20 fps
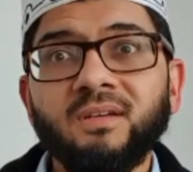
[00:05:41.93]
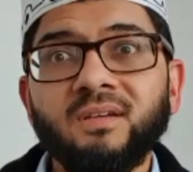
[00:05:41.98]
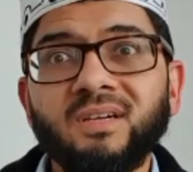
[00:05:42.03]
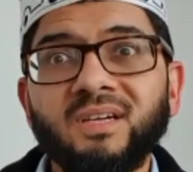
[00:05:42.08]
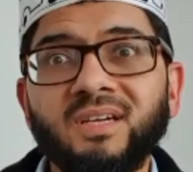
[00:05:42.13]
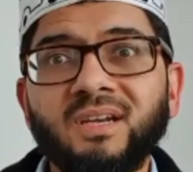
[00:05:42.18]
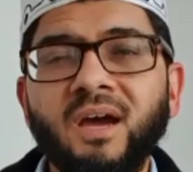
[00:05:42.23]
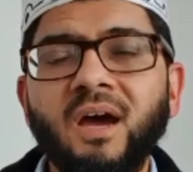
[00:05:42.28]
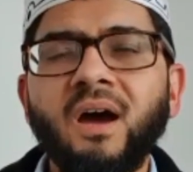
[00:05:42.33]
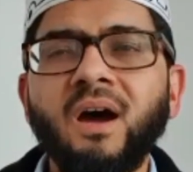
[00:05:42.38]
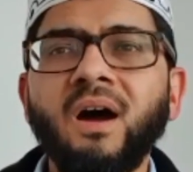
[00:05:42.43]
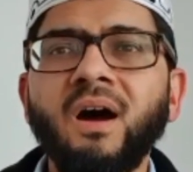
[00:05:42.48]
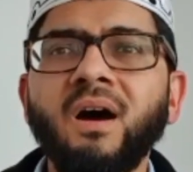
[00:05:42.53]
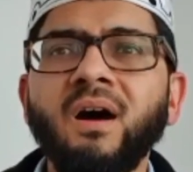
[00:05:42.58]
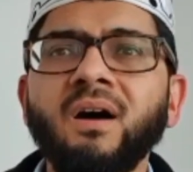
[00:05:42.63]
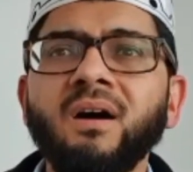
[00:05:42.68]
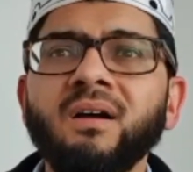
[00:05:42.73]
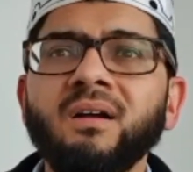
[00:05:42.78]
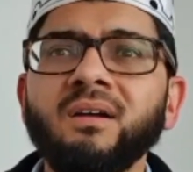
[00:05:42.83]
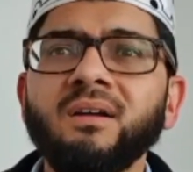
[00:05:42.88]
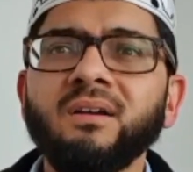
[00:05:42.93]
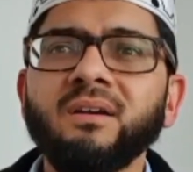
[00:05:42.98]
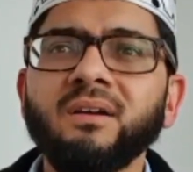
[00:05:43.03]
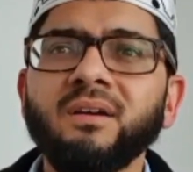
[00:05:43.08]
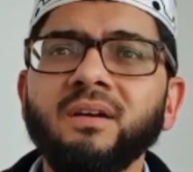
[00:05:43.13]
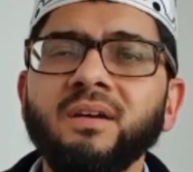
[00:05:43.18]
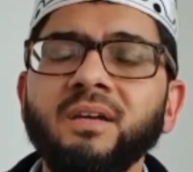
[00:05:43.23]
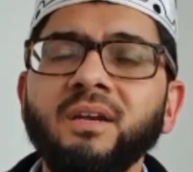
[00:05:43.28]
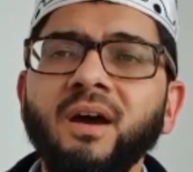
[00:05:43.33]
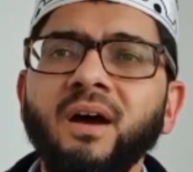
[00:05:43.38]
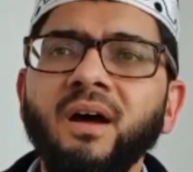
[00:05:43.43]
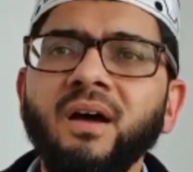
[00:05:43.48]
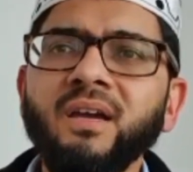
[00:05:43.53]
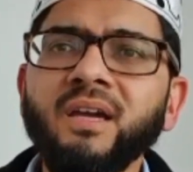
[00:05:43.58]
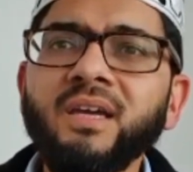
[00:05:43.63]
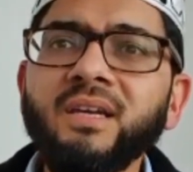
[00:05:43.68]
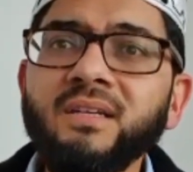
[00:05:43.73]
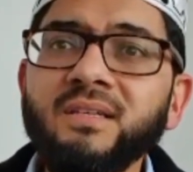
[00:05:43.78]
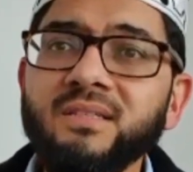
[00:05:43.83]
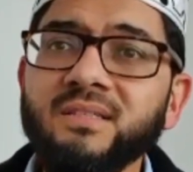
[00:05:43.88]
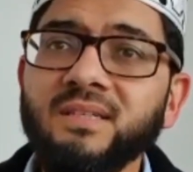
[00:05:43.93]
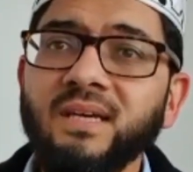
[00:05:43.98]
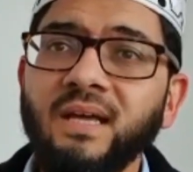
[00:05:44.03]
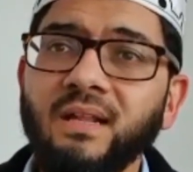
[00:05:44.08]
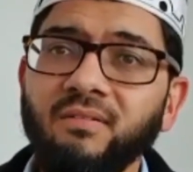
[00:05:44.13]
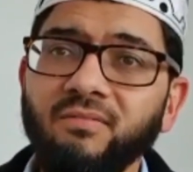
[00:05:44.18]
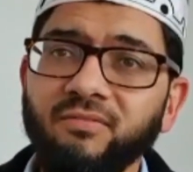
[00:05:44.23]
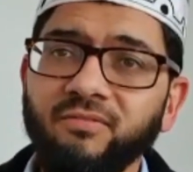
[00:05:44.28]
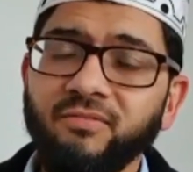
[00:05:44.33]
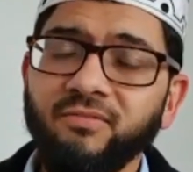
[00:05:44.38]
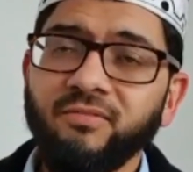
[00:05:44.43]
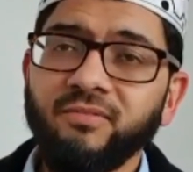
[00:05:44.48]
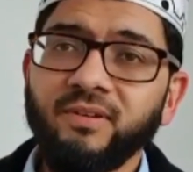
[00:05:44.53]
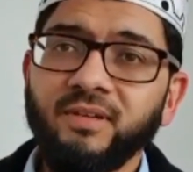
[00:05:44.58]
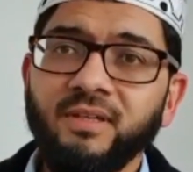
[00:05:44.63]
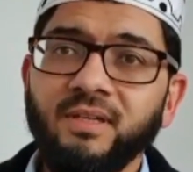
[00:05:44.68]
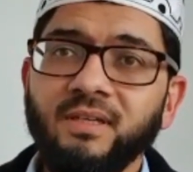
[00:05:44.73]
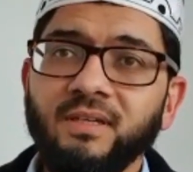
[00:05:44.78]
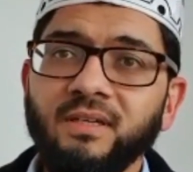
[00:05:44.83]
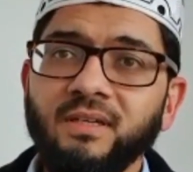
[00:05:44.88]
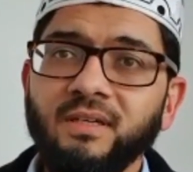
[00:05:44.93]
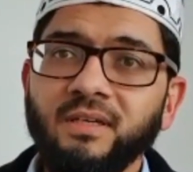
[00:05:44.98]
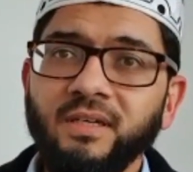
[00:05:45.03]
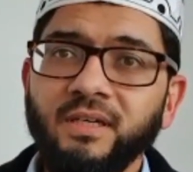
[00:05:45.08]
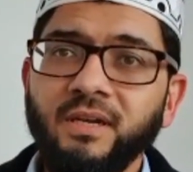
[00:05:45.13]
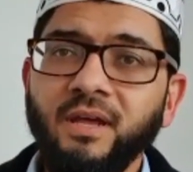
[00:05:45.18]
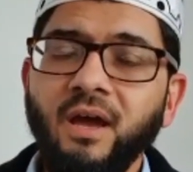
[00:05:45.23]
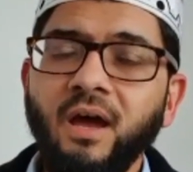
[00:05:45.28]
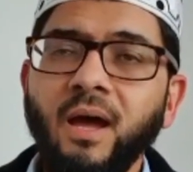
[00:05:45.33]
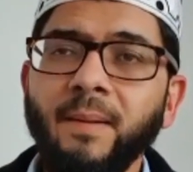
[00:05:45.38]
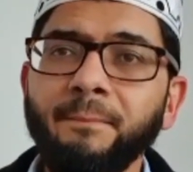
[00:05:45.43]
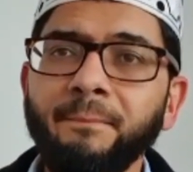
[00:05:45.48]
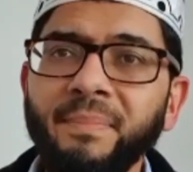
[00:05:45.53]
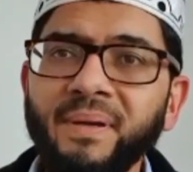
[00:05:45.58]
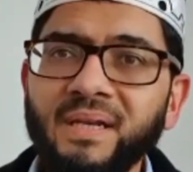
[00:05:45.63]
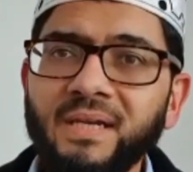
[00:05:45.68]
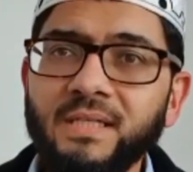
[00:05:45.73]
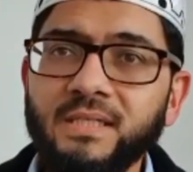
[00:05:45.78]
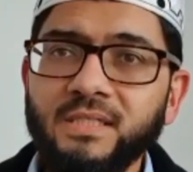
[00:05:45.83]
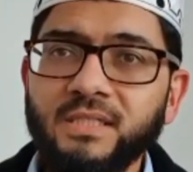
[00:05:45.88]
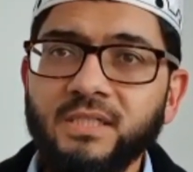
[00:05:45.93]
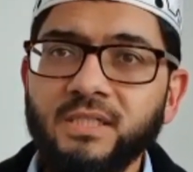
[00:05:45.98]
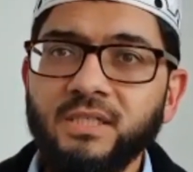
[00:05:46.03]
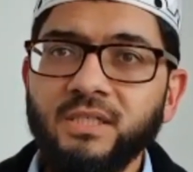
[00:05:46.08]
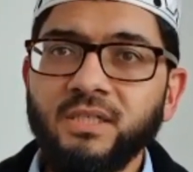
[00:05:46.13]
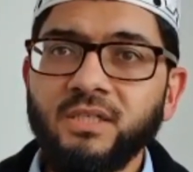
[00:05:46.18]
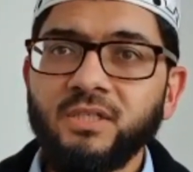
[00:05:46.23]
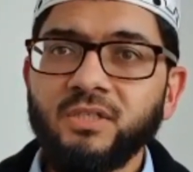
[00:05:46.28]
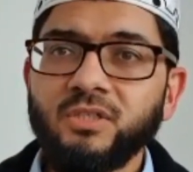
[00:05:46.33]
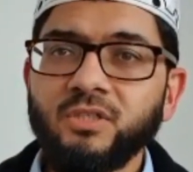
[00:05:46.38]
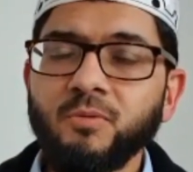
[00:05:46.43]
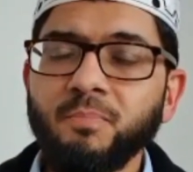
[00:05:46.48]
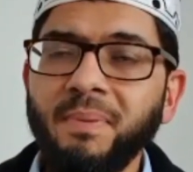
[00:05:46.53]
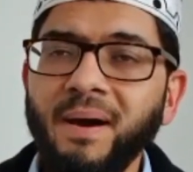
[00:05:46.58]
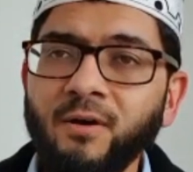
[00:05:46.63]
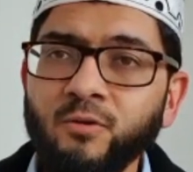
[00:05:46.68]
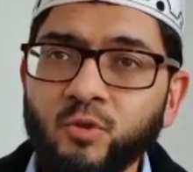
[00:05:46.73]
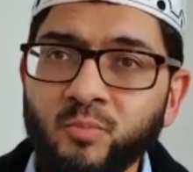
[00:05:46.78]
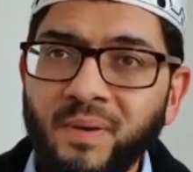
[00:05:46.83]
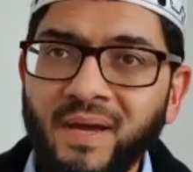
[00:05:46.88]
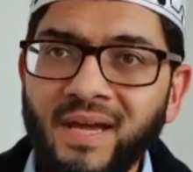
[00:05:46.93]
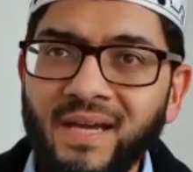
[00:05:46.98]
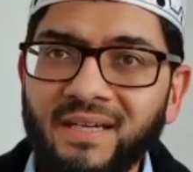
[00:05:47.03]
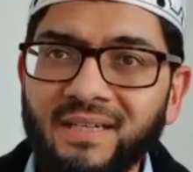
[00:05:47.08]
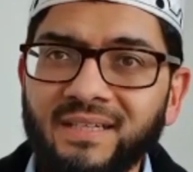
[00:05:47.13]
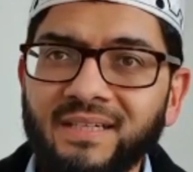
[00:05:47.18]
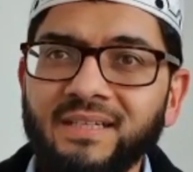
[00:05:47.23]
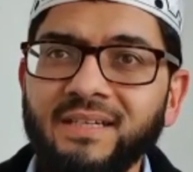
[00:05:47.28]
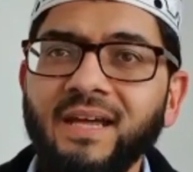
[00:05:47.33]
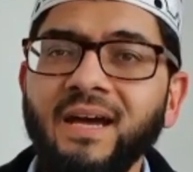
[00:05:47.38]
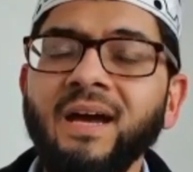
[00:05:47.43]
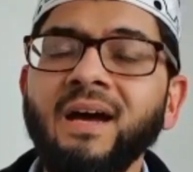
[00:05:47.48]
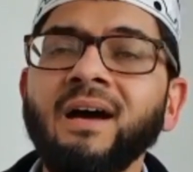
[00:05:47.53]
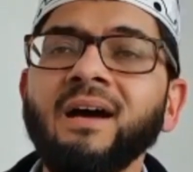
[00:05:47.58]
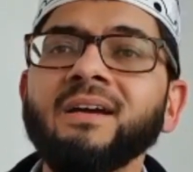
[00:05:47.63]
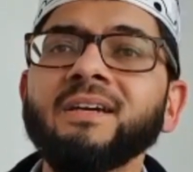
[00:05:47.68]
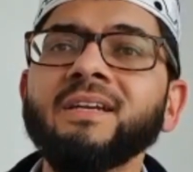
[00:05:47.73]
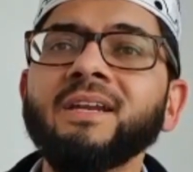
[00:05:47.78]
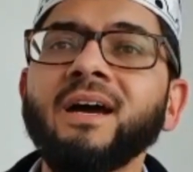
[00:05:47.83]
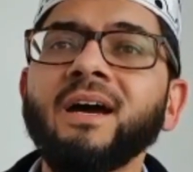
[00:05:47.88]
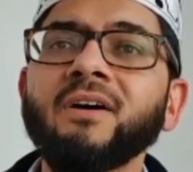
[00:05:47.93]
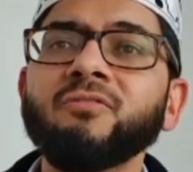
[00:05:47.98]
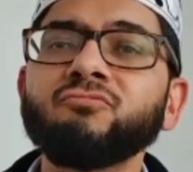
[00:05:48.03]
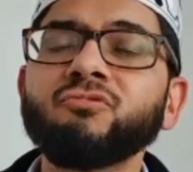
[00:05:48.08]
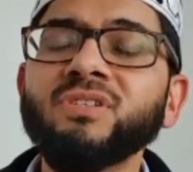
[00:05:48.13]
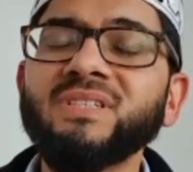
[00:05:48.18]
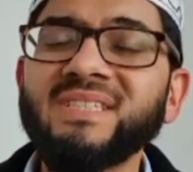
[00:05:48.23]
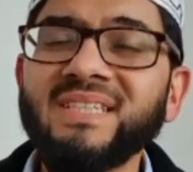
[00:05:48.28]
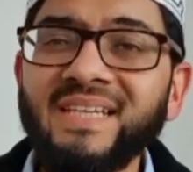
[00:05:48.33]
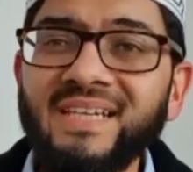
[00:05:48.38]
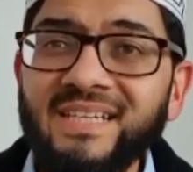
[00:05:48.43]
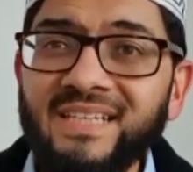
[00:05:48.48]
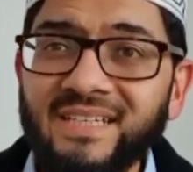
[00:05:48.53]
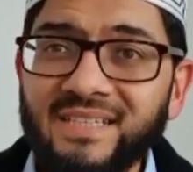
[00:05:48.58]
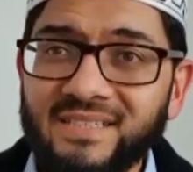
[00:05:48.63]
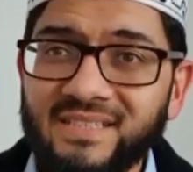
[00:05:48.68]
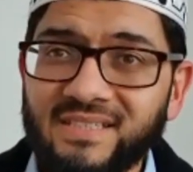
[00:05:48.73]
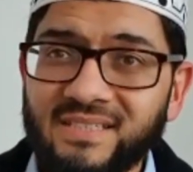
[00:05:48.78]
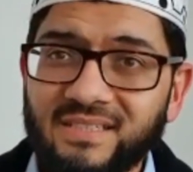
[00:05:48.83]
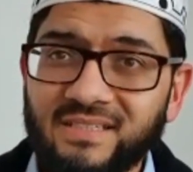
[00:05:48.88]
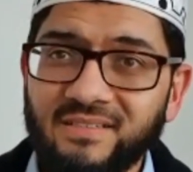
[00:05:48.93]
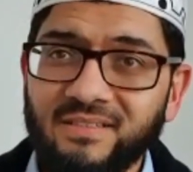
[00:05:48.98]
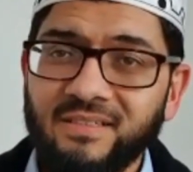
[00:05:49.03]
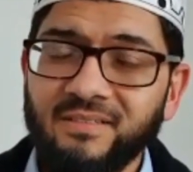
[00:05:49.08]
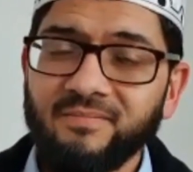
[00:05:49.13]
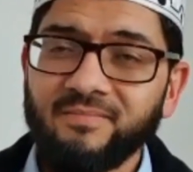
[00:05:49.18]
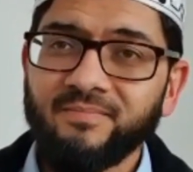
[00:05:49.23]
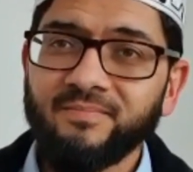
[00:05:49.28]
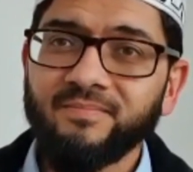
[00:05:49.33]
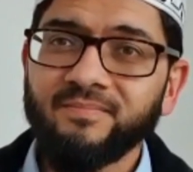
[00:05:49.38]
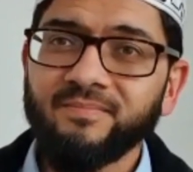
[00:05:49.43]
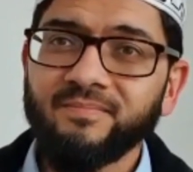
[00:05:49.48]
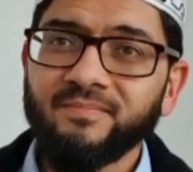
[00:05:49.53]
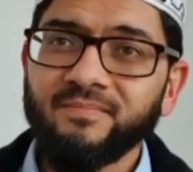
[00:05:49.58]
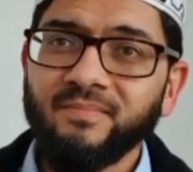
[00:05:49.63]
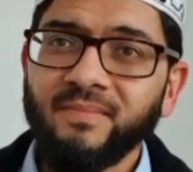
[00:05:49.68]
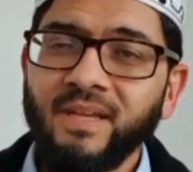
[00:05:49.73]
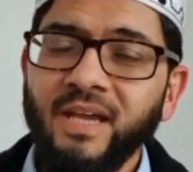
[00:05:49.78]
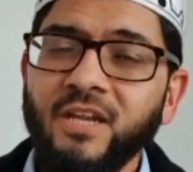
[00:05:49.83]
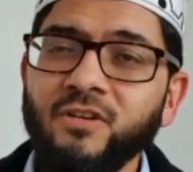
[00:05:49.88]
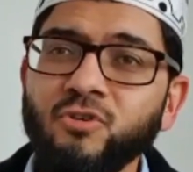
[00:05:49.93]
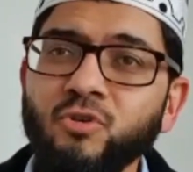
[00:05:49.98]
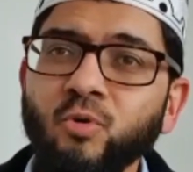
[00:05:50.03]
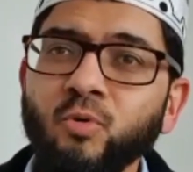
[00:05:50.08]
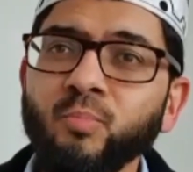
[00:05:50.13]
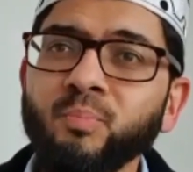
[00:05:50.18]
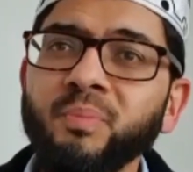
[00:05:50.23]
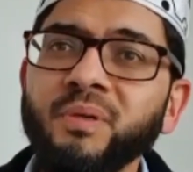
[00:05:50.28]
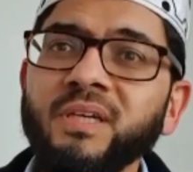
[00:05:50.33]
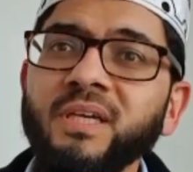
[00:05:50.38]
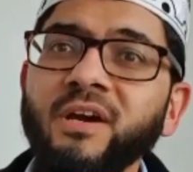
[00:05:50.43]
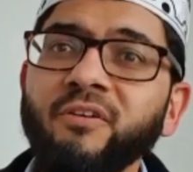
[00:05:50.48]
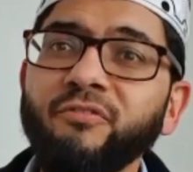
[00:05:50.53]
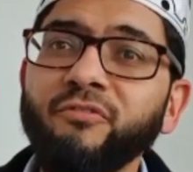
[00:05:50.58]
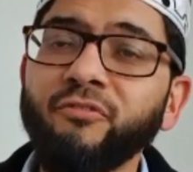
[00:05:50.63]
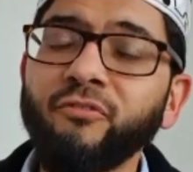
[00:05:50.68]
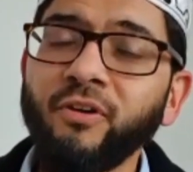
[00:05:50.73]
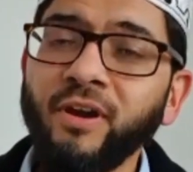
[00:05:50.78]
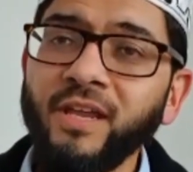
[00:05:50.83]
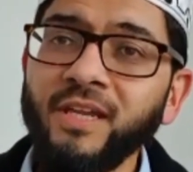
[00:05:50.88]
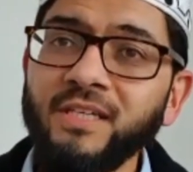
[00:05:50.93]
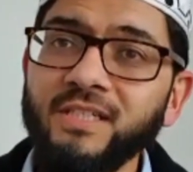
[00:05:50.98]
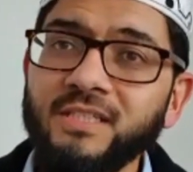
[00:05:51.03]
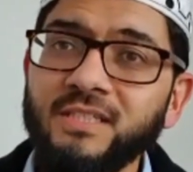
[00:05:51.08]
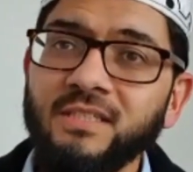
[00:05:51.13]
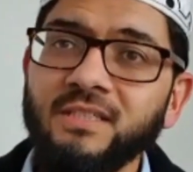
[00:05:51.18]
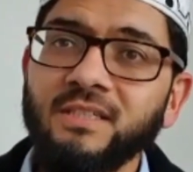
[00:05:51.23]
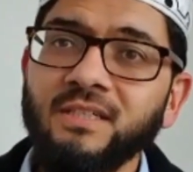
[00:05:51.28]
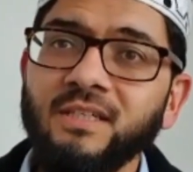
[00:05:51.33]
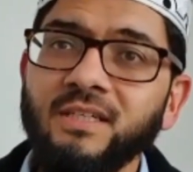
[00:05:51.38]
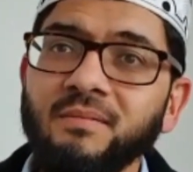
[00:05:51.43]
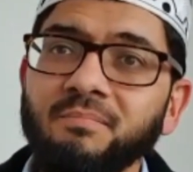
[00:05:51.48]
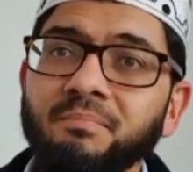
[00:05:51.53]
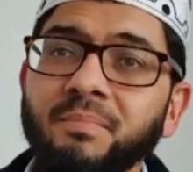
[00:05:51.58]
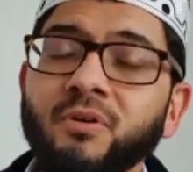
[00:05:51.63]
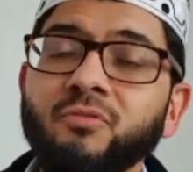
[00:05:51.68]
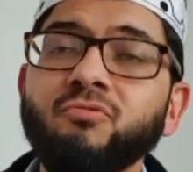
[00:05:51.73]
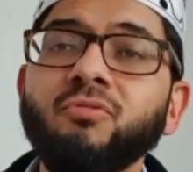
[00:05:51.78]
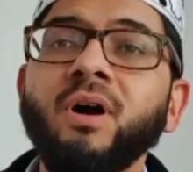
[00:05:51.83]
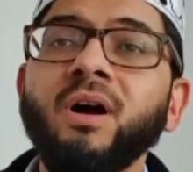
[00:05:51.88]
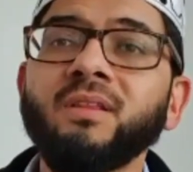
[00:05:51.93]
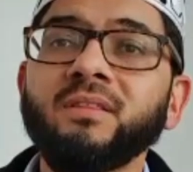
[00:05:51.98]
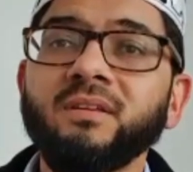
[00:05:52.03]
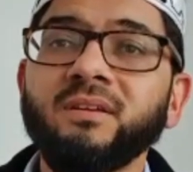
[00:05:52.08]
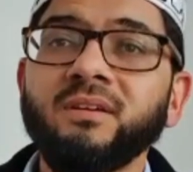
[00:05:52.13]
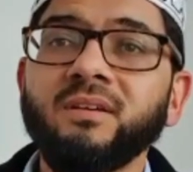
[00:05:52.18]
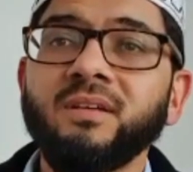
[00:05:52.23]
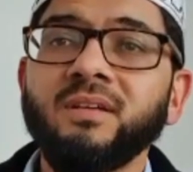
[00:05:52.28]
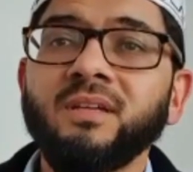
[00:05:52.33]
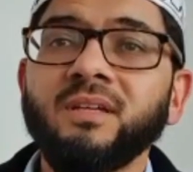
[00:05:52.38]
in our in our inner self, in our ability to bounce back, in our, in our resilience, and not be afraid, but rather